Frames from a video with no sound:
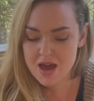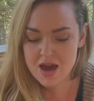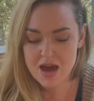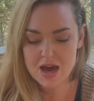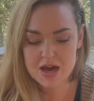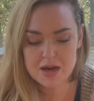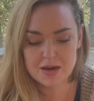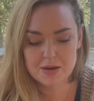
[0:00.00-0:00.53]

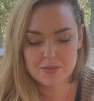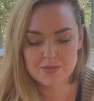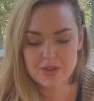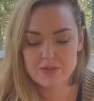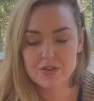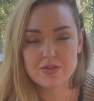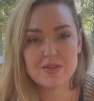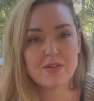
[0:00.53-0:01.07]

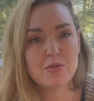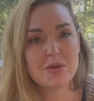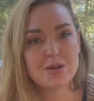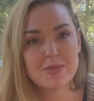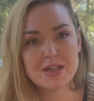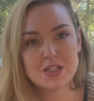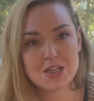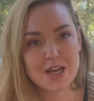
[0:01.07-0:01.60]
If you've never been
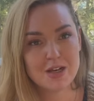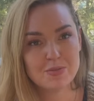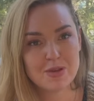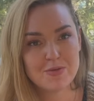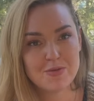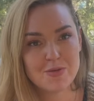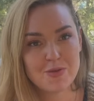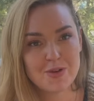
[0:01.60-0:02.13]
to my channel
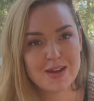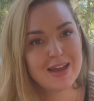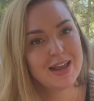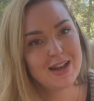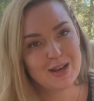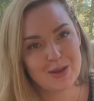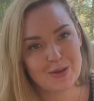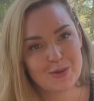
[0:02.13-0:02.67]
before,
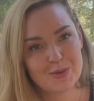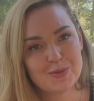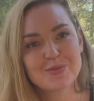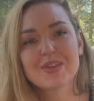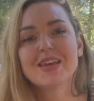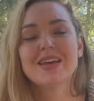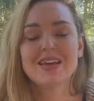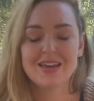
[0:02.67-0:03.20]

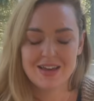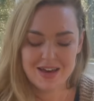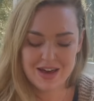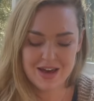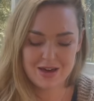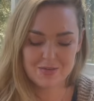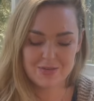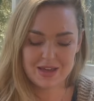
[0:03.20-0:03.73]
hello.
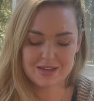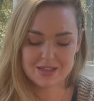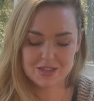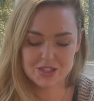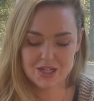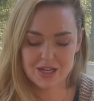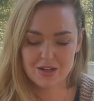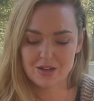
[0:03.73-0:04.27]
At
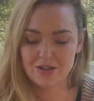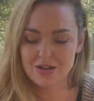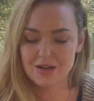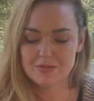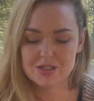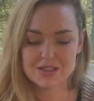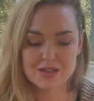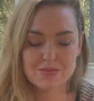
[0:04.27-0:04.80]
this channel,
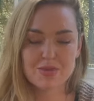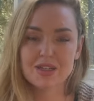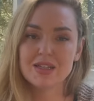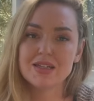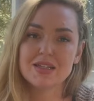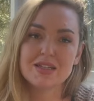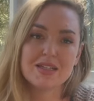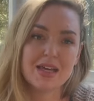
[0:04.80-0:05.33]
I'm just
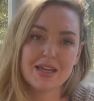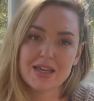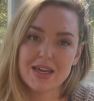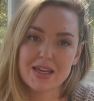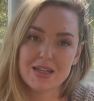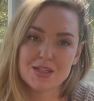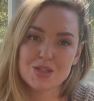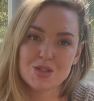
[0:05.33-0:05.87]
completely
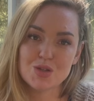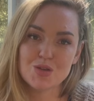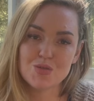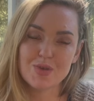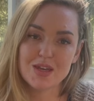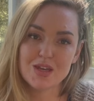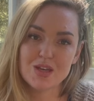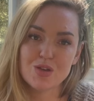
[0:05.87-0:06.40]
dedicated to
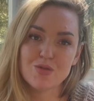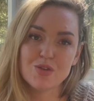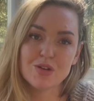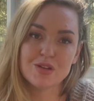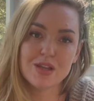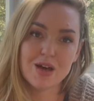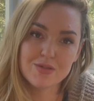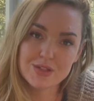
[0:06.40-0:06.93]
making you feel
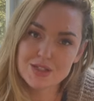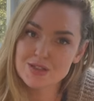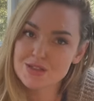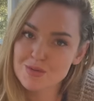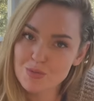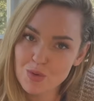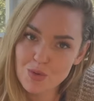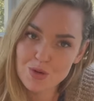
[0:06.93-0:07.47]
loved and
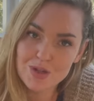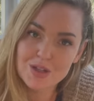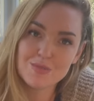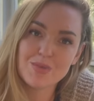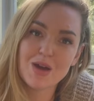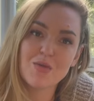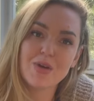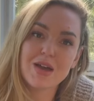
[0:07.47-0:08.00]
supported
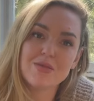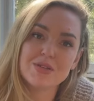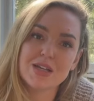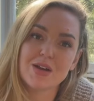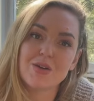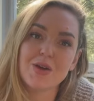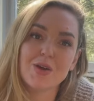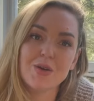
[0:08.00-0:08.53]
by way of
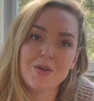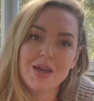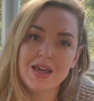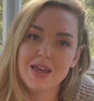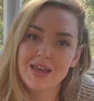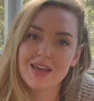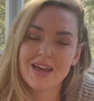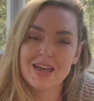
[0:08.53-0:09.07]
tarot,
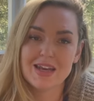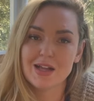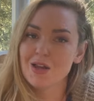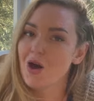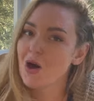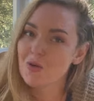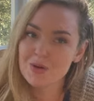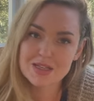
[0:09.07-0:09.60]
and I'll
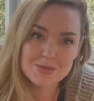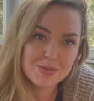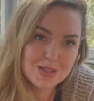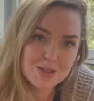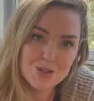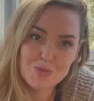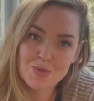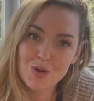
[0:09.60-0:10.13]
always be
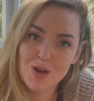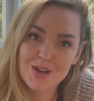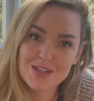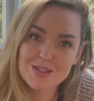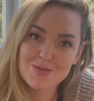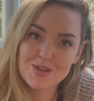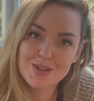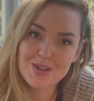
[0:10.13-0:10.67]
super
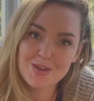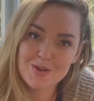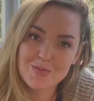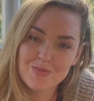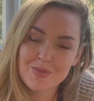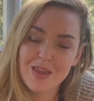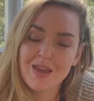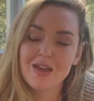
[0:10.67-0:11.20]
honest with
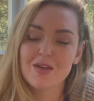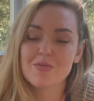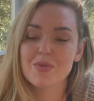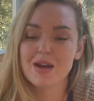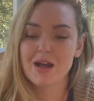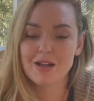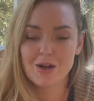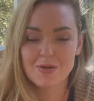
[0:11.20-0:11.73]
you,
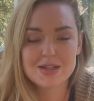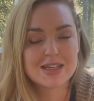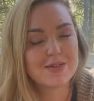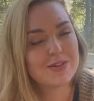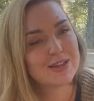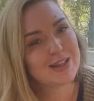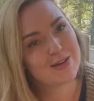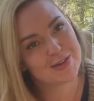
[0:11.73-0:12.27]
but I'll always have
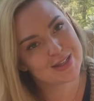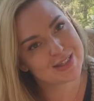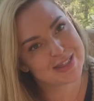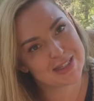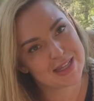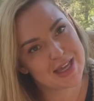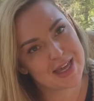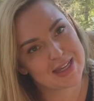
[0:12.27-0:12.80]
a loving
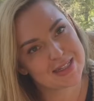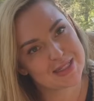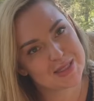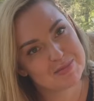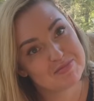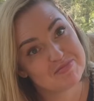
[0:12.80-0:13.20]
slant.